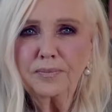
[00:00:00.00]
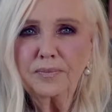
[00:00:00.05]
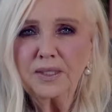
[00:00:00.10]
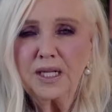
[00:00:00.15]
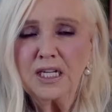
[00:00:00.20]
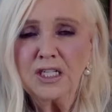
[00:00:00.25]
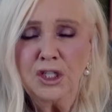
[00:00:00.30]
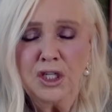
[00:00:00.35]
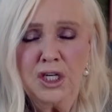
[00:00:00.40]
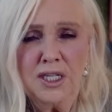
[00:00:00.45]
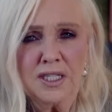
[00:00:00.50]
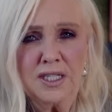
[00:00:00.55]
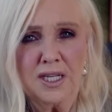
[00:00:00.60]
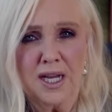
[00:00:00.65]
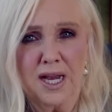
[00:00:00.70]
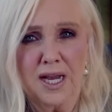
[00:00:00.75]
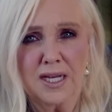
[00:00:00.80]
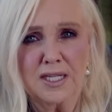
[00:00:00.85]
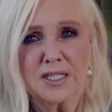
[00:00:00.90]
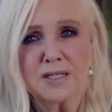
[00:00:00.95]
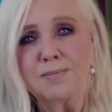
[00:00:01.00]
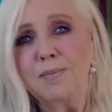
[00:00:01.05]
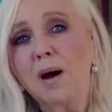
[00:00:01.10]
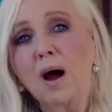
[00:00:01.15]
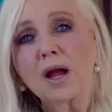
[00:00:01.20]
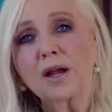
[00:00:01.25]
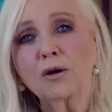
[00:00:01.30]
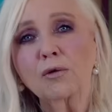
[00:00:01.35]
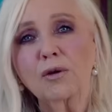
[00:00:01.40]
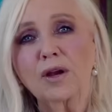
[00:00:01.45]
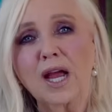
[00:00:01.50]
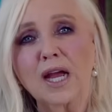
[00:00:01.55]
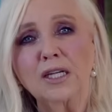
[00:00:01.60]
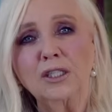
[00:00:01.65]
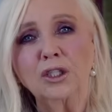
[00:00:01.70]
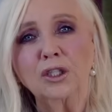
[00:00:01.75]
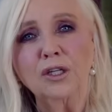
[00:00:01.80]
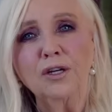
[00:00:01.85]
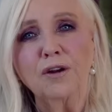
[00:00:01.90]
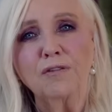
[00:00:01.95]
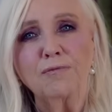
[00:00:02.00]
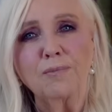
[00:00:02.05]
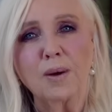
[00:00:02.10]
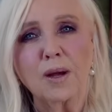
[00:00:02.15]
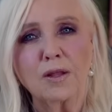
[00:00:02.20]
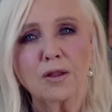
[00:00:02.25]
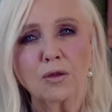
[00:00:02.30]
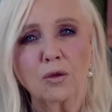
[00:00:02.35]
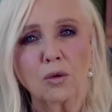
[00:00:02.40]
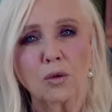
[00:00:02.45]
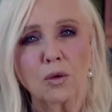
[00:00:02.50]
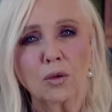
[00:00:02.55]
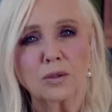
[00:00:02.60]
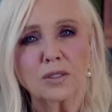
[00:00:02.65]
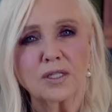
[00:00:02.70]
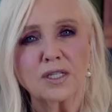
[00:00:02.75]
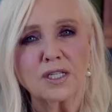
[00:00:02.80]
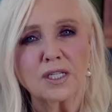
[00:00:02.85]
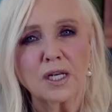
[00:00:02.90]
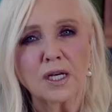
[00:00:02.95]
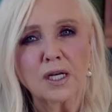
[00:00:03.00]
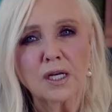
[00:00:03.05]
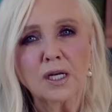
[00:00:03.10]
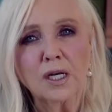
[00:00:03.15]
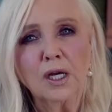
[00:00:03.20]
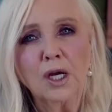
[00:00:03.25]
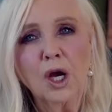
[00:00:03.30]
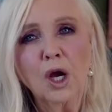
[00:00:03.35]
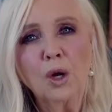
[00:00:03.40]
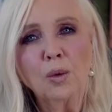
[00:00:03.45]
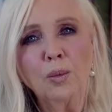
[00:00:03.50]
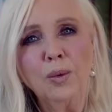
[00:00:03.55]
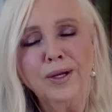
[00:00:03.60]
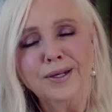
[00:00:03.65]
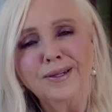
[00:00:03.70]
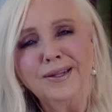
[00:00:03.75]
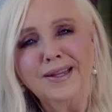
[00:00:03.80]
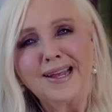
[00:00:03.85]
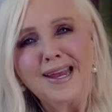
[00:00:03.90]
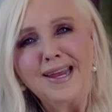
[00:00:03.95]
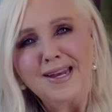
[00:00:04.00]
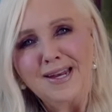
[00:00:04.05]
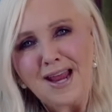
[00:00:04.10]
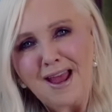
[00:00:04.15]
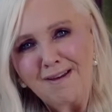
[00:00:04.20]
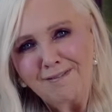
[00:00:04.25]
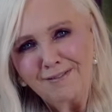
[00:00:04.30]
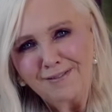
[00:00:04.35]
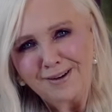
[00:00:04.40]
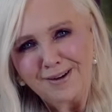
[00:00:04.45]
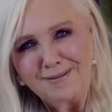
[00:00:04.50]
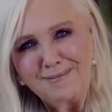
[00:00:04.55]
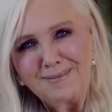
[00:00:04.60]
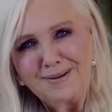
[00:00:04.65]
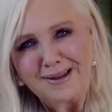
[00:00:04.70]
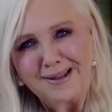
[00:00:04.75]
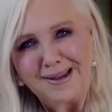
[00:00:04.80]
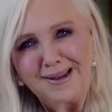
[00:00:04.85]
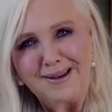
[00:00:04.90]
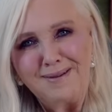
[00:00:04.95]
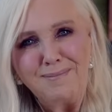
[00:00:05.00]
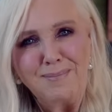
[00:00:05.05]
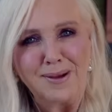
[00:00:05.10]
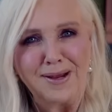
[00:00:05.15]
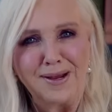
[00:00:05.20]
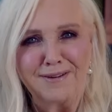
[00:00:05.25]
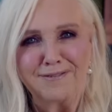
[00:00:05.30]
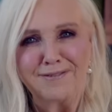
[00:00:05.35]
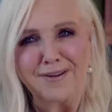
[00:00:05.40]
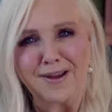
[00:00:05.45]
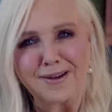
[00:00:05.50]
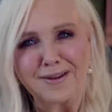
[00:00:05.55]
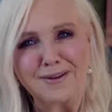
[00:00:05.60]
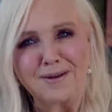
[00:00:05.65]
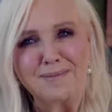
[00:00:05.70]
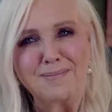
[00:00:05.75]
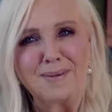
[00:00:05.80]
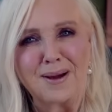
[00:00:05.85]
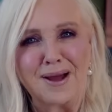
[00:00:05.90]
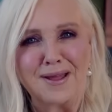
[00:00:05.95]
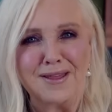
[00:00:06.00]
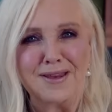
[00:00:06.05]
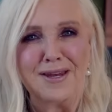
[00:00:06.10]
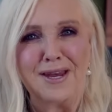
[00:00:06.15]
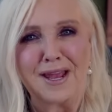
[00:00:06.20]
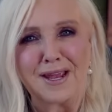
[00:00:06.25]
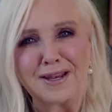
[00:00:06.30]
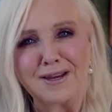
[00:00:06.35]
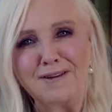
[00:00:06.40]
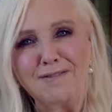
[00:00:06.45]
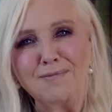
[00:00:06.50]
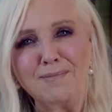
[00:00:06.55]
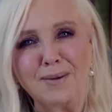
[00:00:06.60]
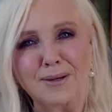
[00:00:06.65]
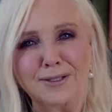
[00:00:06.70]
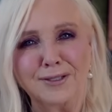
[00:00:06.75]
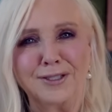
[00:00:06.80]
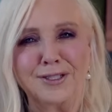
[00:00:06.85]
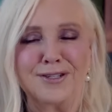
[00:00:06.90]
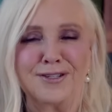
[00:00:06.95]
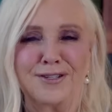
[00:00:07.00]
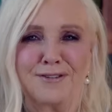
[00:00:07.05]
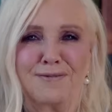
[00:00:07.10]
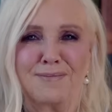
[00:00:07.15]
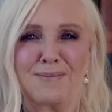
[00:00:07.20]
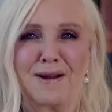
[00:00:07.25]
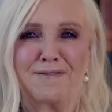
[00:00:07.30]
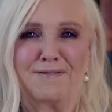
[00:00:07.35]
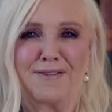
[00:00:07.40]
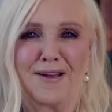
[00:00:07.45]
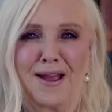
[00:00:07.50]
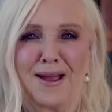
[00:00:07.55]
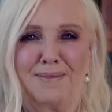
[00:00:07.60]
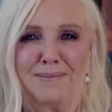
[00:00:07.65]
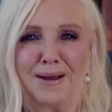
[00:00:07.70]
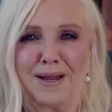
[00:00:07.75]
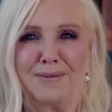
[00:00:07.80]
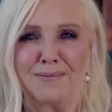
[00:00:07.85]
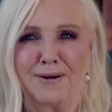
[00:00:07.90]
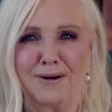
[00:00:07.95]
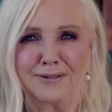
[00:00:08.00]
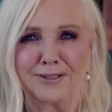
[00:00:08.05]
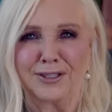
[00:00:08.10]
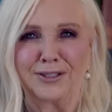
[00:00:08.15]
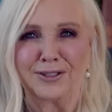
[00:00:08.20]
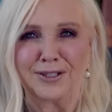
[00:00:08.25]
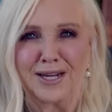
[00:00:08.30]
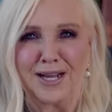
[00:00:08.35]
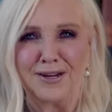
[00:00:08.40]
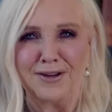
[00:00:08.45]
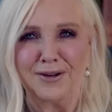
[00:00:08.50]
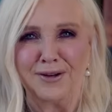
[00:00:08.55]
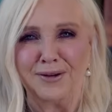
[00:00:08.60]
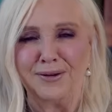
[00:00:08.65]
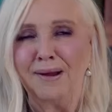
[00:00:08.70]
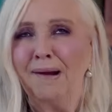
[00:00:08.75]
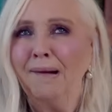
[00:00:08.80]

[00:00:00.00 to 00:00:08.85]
She says, my creation of my thoughts will inevitably be affected by the negative emotions of my family. What should I do?